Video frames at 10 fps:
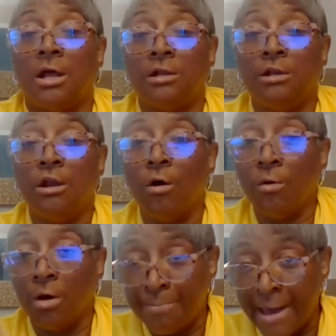
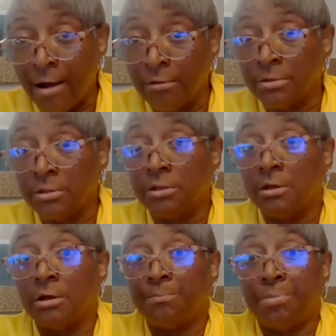know about
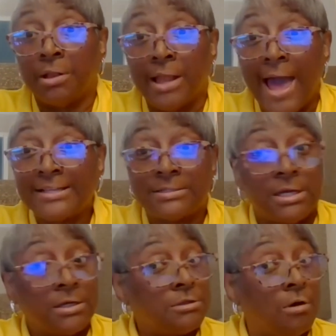the
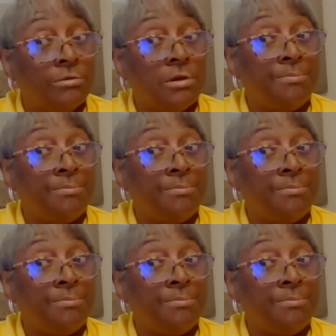plastics on the